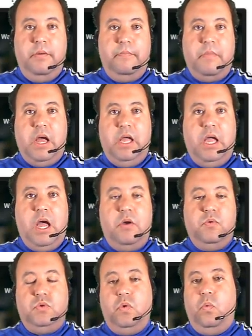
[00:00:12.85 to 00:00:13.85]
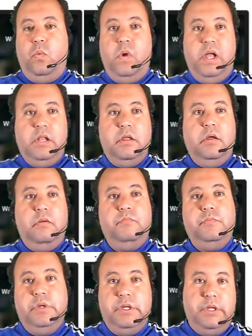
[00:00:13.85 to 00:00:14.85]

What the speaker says: my house. So welcome